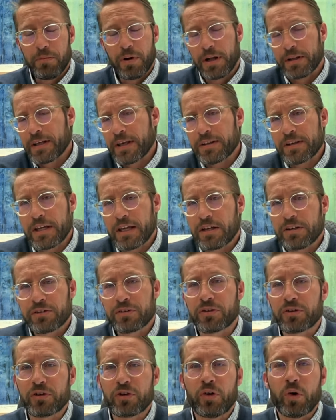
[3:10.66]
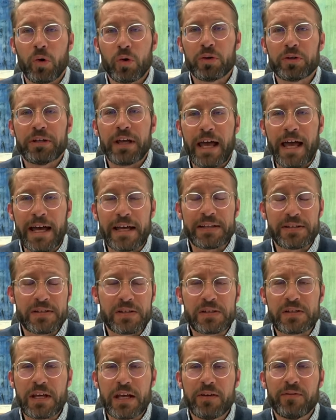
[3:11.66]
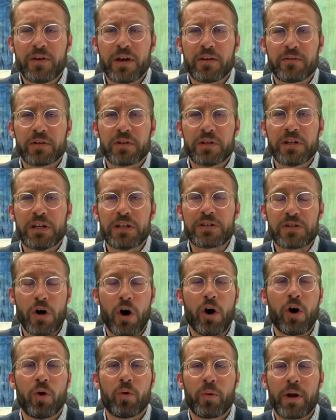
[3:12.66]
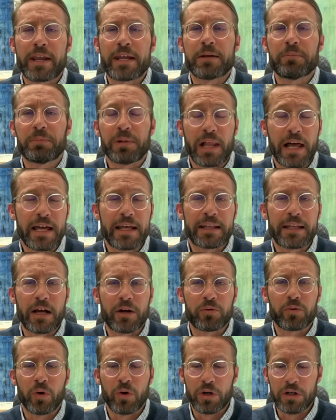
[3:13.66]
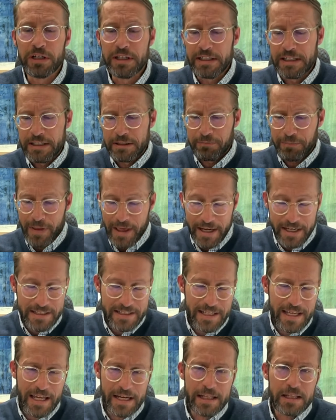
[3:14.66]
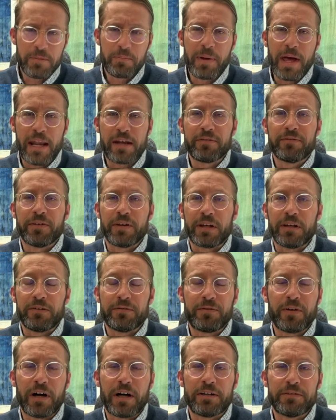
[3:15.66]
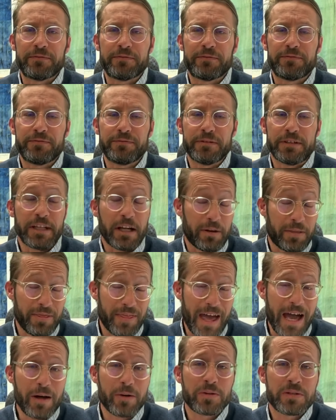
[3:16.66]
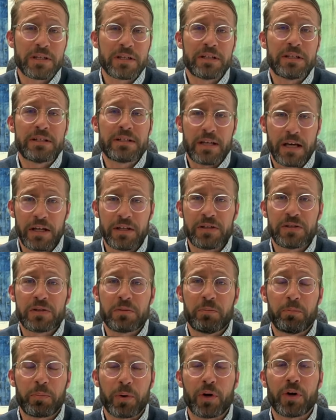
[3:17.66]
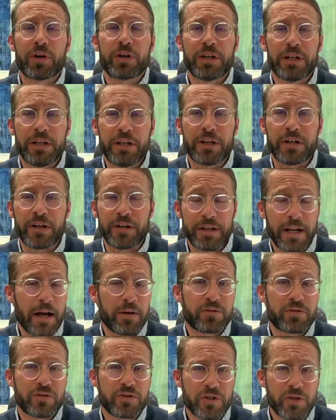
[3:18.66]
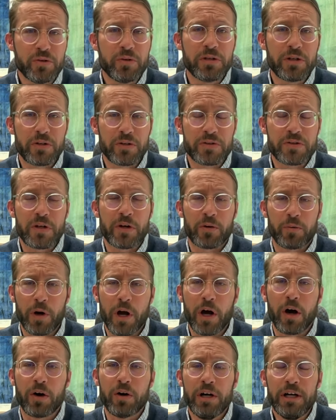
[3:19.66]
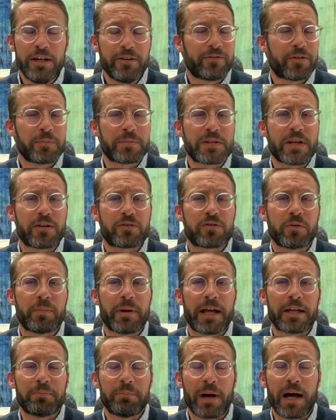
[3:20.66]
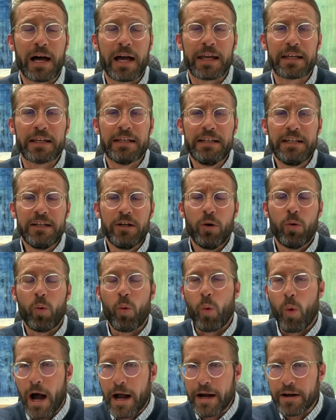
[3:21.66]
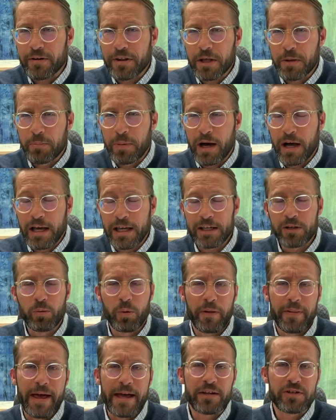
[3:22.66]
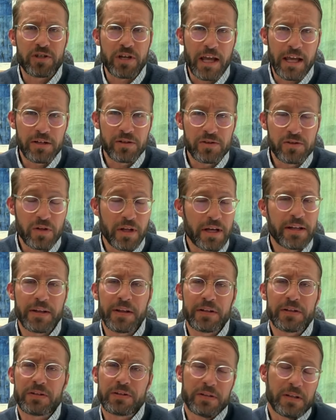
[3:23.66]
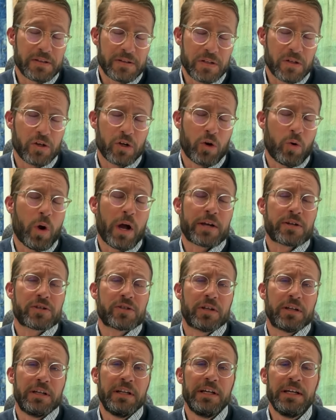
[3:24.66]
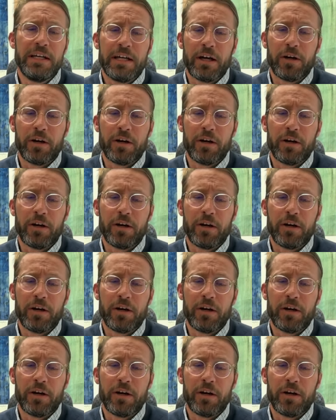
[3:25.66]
on the other hand, gold as a safe haven, it's already playing that role, and it's getting the benefit of of you know thousand tons per year now two years in a row from central bank buying. Why are they buying? Will that change? That, that, that's a good question.